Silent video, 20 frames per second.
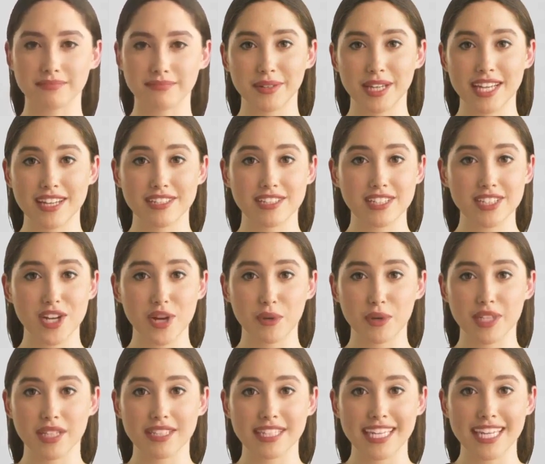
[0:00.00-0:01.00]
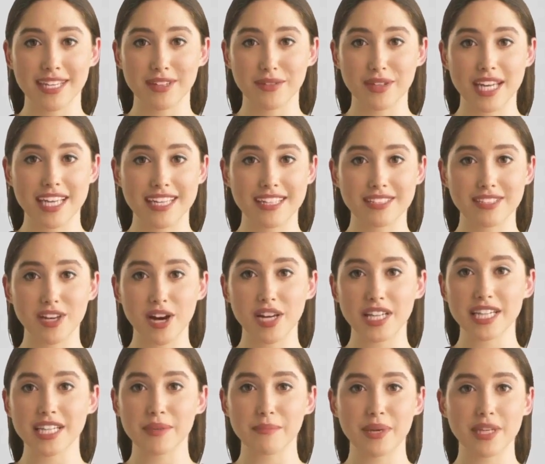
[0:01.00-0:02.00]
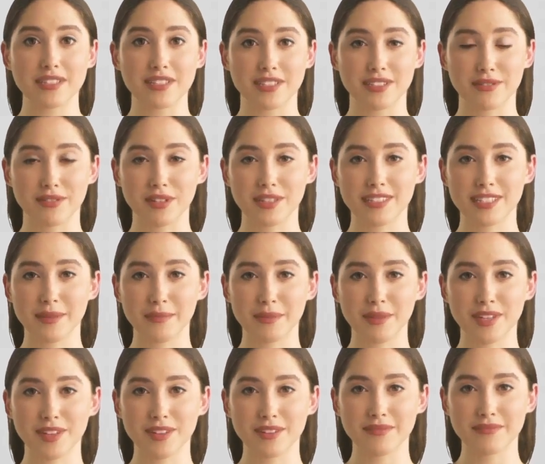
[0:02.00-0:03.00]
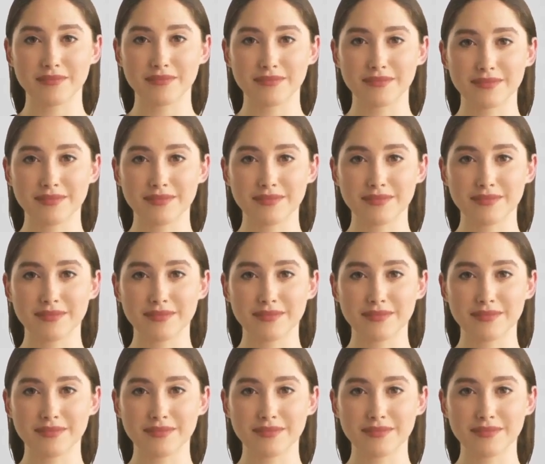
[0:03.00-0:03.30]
because no one on the internet is talking about this for Exipure.